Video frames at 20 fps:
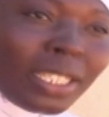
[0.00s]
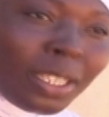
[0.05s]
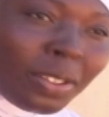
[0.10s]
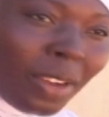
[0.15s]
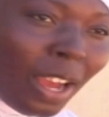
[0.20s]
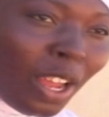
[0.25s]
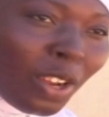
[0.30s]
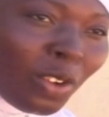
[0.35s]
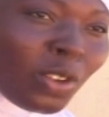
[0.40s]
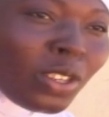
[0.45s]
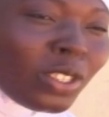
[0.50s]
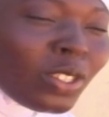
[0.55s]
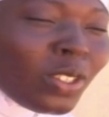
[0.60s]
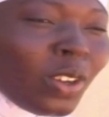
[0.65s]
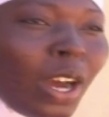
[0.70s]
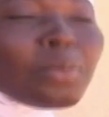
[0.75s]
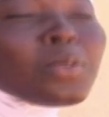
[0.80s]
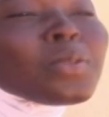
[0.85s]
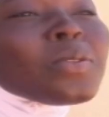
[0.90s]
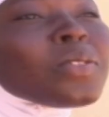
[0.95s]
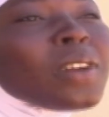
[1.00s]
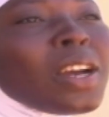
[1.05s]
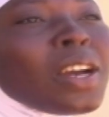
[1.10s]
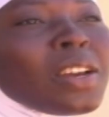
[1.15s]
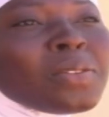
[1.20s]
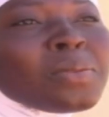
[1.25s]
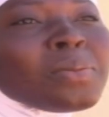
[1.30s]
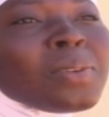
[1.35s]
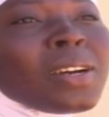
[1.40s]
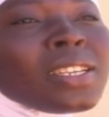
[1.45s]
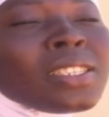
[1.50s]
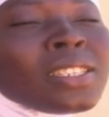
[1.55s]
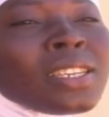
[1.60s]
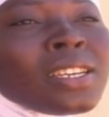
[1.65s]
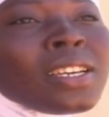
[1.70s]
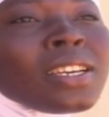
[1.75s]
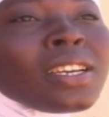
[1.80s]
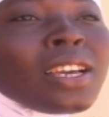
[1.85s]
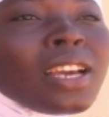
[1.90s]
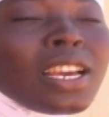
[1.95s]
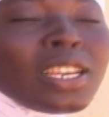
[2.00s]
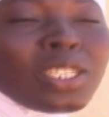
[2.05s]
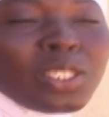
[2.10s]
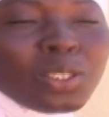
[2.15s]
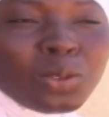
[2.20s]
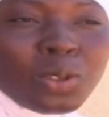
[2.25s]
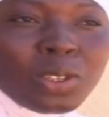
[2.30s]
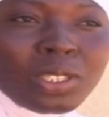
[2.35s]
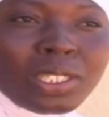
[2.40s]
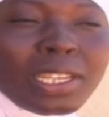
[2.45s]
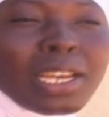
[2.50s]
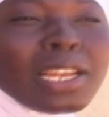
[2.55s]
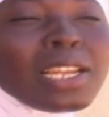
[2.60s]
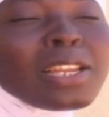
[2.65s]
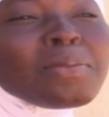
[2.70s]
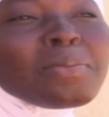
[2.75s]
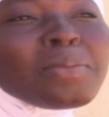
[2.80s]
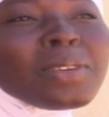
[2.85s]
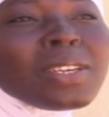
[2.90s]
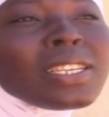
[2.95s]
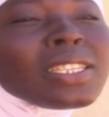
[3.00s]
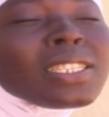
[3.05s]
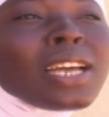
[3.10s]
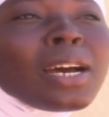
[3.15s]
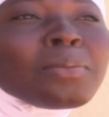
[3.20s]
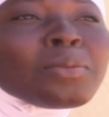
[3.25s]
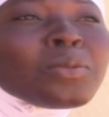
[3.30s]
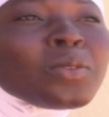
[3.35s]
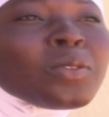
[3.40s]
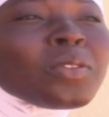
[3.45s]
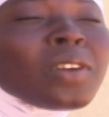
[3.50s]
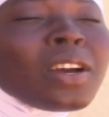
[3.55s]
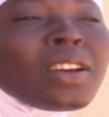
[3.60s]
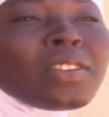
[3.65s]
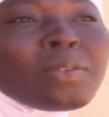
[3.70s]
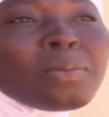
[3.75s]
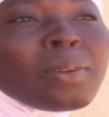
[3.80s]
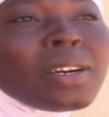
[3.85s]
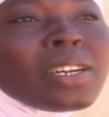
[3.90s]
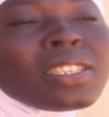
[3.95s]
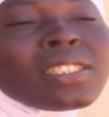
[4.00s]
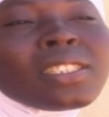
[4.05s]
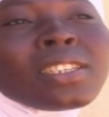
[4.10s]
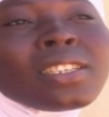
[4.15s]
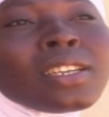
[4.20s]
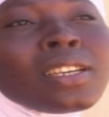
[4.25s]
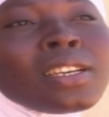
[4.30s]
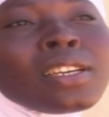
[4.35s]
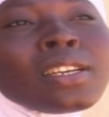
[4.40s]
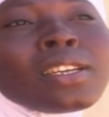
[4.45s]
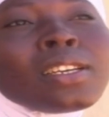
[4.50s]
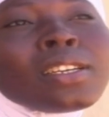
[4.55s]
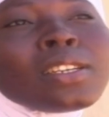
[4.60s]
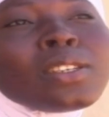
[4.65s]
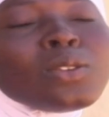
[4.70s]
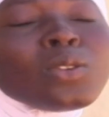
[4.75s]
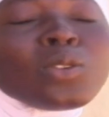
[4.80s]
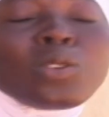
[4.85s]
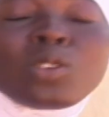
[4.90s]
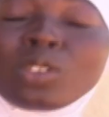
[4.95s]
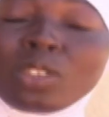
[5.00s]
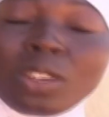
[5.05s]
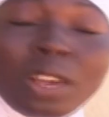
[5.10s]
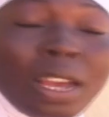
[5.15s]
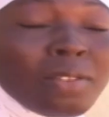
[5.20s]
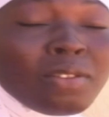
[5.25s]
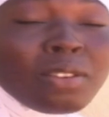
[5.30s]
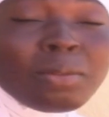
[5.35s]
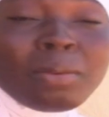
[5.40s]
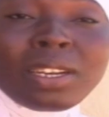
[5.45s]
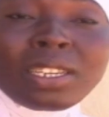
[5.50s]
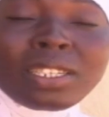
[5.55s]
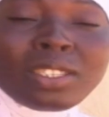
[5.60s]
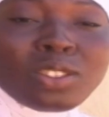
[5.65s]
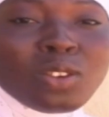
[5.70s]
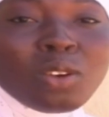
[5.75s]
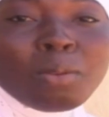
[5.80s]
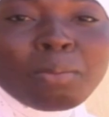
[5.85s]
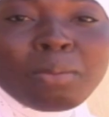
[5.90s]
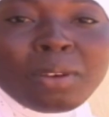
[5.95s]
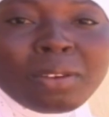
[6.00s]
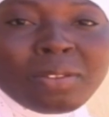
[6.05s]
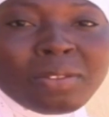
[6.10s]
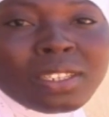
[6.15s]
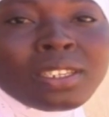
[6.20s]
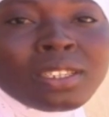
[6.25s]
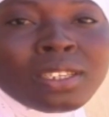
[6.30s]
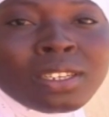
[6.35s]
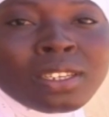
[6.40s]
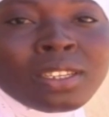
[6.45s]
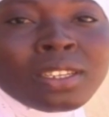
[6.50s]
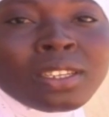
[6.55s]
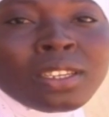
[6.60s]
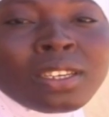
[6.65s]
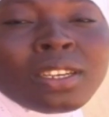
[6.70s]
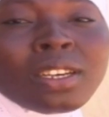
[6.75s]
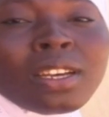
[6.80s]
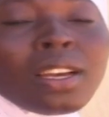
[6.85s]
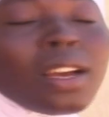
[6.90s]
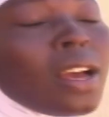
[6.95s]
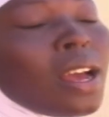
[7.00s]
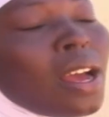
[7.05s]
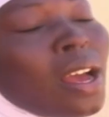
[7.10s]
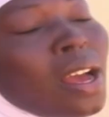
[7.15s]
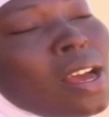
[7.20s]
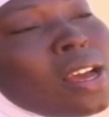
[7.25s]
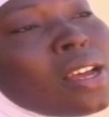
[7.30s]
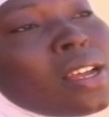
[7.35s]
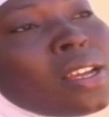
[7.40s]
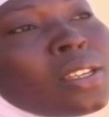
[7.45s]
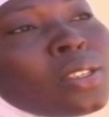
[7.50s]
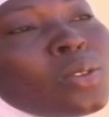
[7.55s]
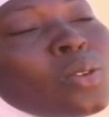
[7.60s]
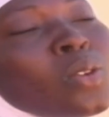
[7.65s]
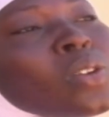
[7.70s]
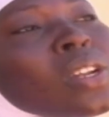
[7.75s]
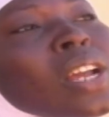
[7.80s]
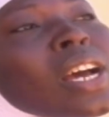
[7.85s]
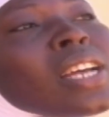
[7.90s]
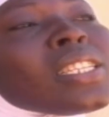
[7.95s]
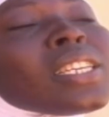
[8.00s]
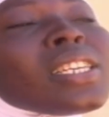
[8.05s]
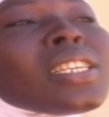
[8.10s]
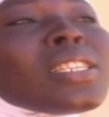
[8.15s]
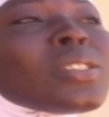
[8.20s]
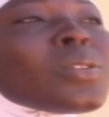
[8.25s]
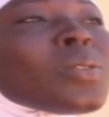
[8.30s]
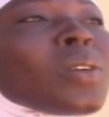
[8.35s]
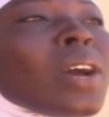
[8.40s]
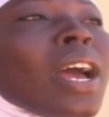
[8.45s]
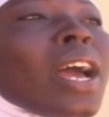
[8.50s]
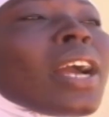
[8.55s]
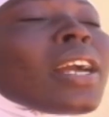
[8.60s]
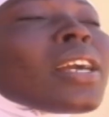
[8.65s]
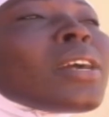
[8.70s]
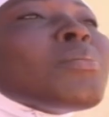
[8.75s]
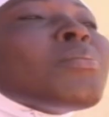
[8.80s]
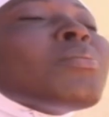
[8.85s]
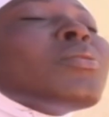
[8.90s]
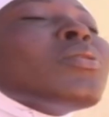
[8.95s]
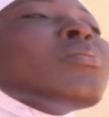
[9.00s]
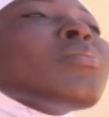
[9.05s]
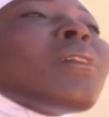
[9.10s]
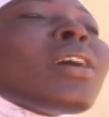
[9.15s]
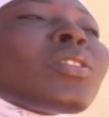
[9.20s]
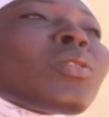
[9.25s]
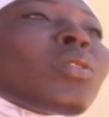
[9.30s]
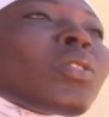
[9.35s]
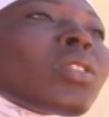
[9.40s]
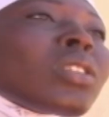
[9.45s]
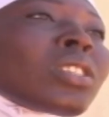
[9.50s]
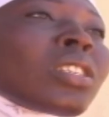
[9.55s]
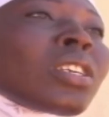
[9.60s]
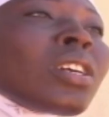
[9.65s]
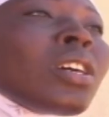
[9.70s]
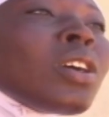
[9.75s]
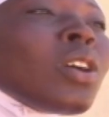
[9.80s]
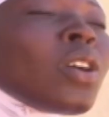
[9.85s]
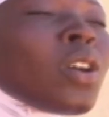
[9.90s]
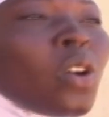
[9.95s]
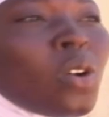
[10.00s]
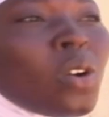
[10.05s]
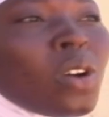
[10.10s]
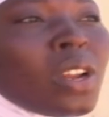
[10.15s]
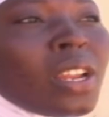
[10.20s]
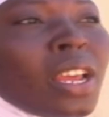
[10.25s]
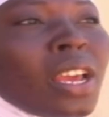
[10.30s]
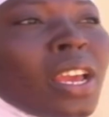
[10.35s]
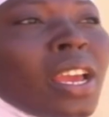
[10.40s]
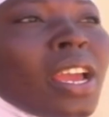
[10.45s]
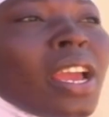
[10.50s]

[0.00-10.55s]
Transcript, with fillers: myself, I know it's not up to five months, and she was telling me it's up to five months. You know, everybody's not perfect. Uh -huh. So that's the reason why I can put my trust on